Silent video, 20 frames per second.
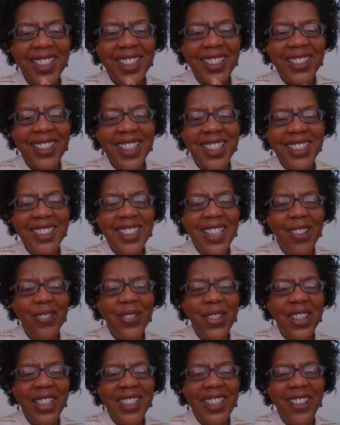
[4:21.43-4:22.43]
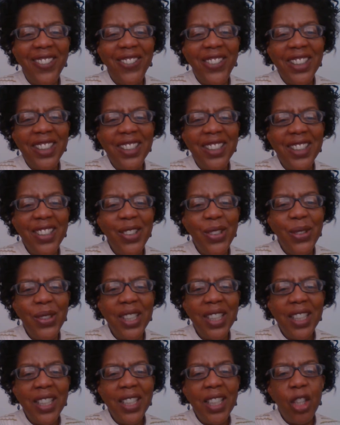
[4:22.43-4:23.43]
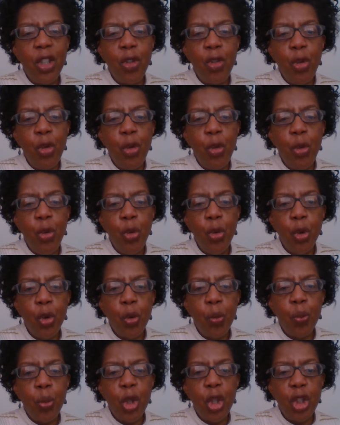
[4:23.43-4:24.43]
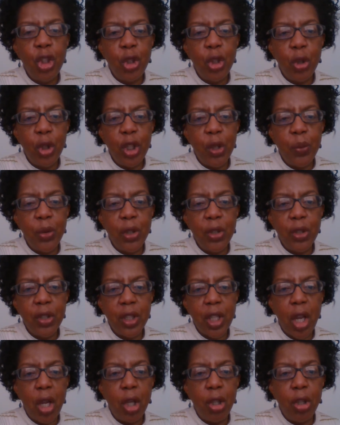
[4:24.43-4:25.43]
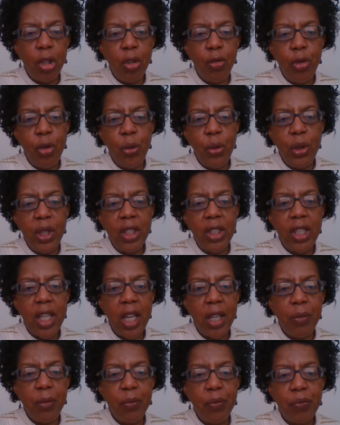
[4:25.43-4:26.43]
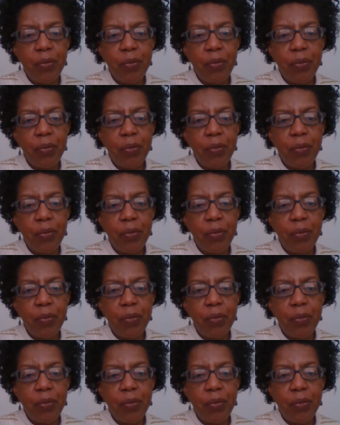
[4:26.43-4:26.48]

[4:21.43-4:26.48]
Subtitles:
it's going to sound very different to if you purse your lips and say I love you instead.